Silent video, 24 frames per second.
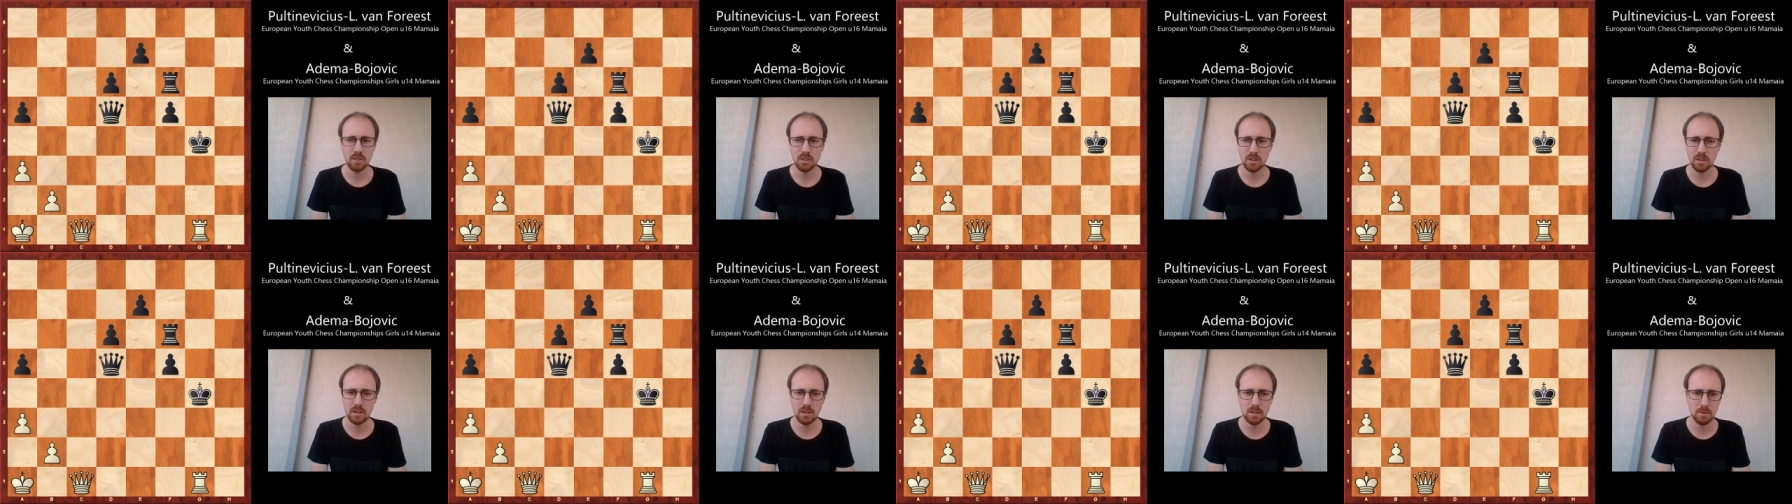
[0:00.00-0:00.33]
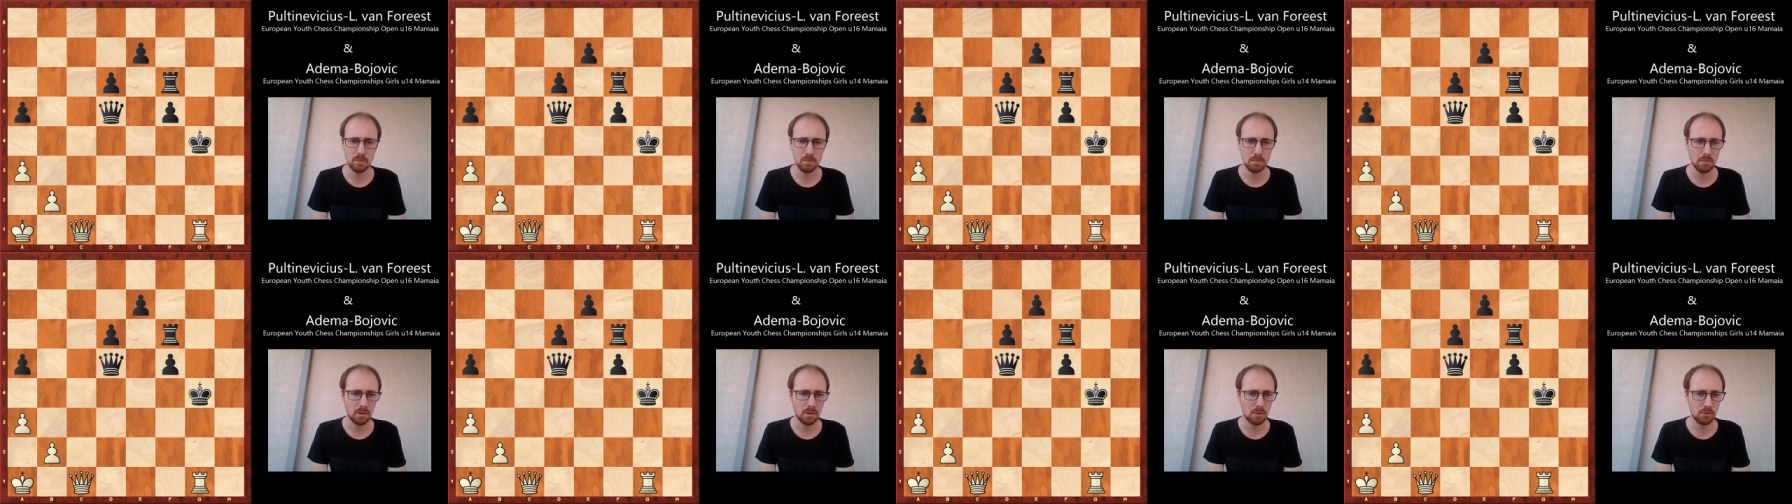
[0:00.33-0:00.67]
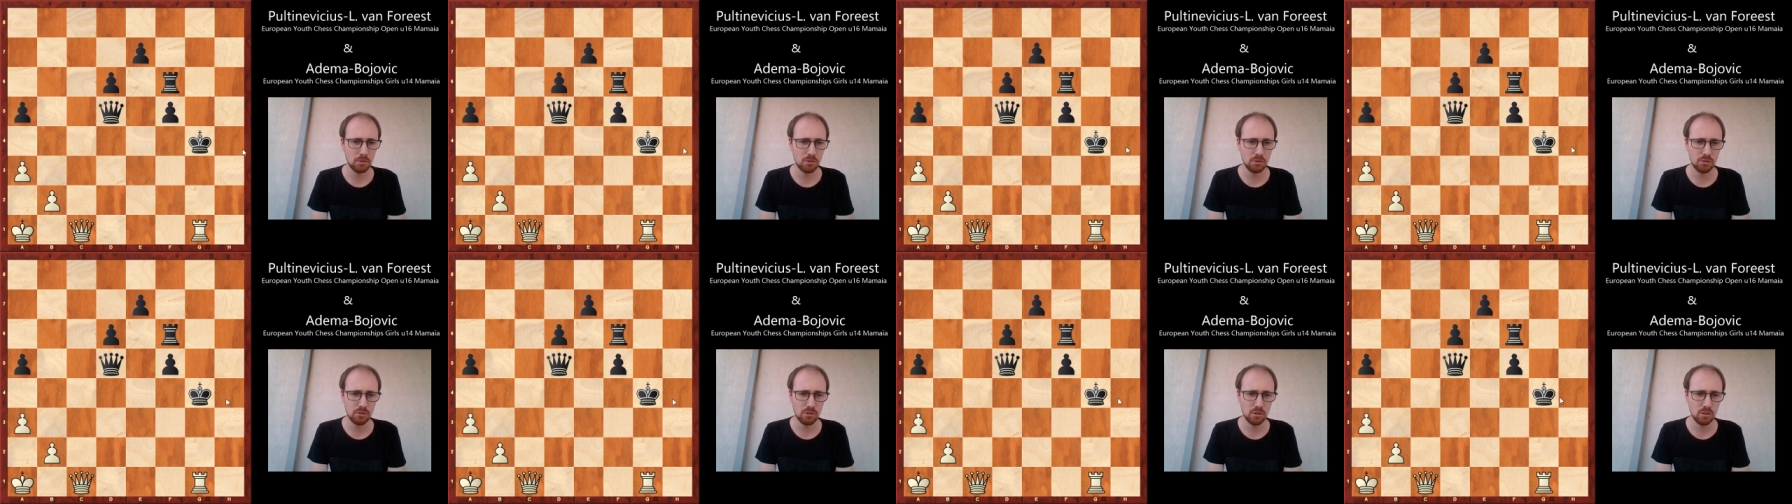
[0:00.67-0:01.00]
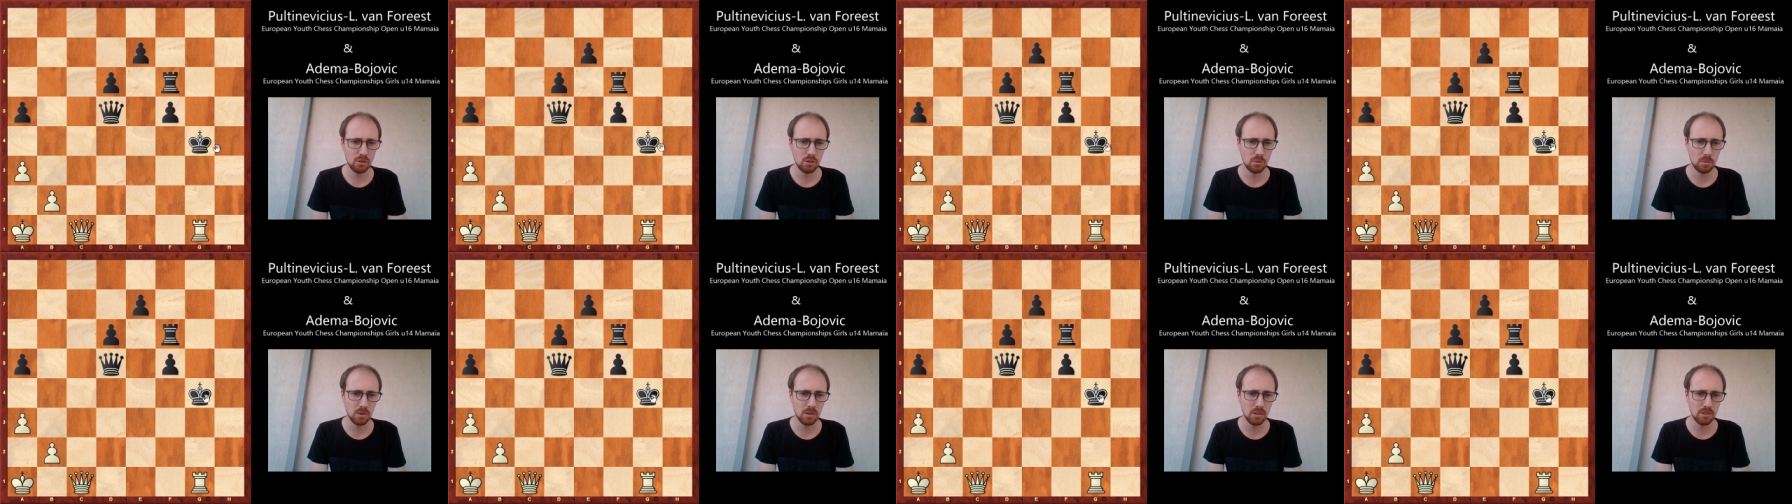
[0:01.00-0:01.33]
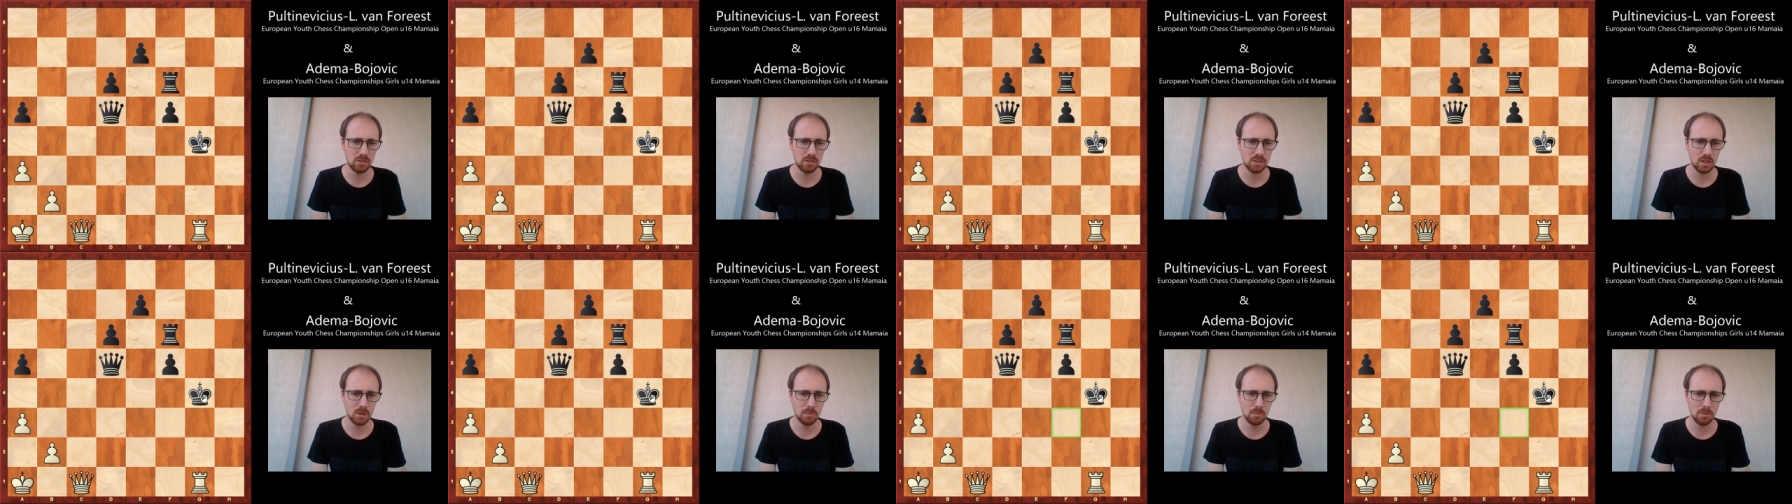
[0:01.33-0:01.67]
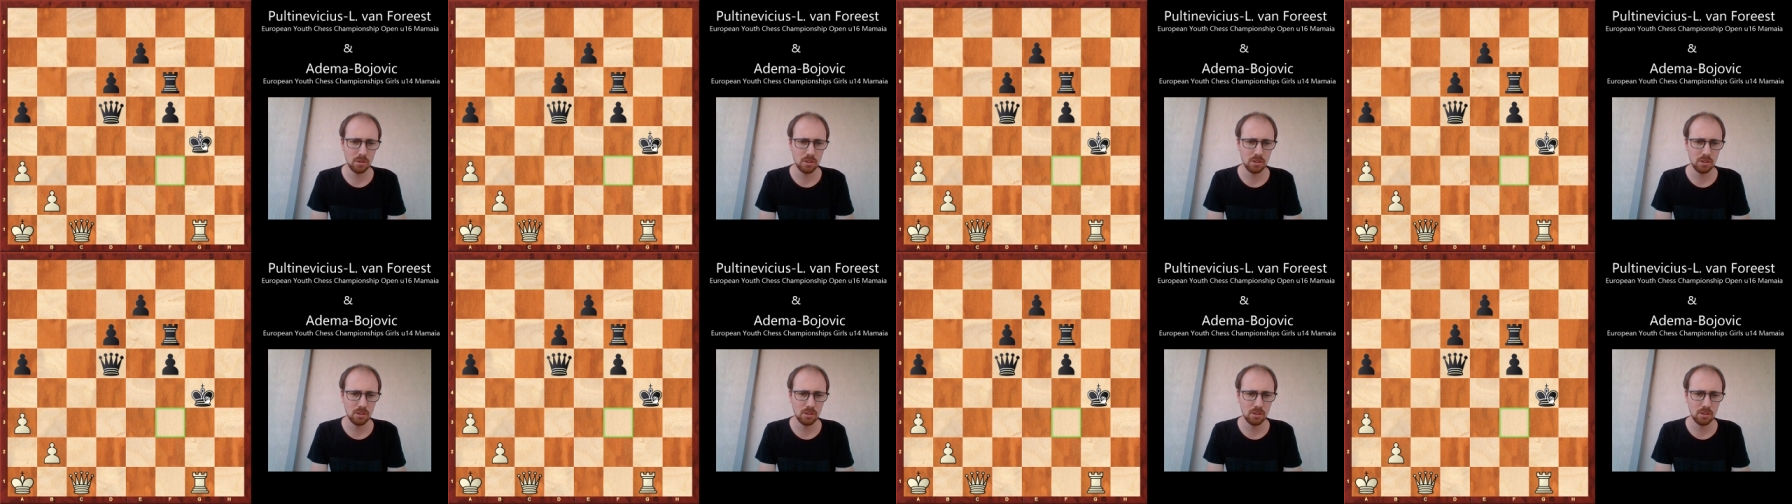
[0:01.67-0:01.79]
Um, I'll just show you one example,